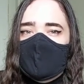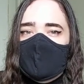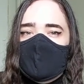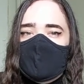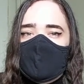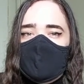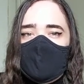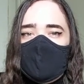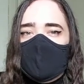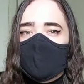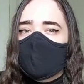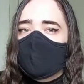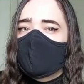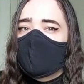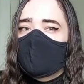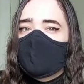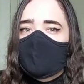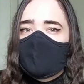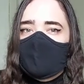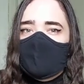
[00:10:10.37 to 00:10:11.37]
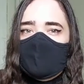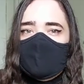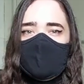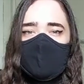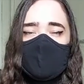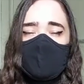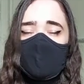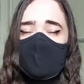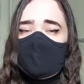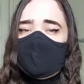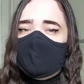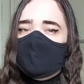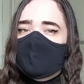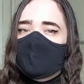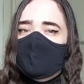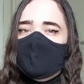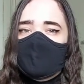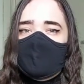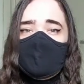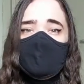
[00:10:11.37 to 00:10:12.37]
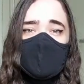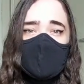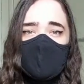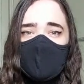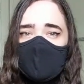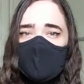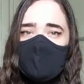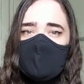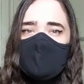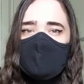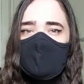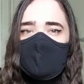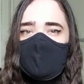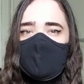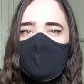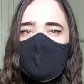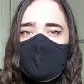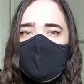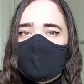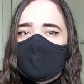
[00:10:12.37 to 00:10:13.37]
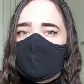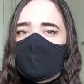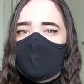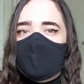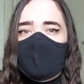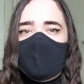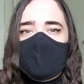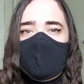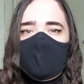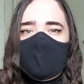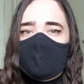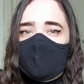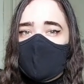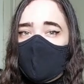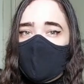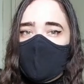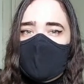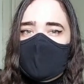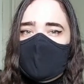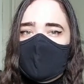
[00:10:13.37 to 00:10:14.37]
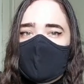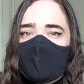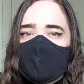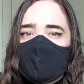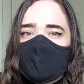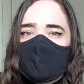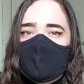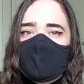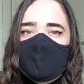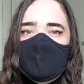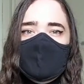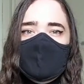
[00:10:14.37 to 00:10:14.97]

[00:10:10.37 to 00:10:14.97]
So yeah, maybe it's still good. I have no idea.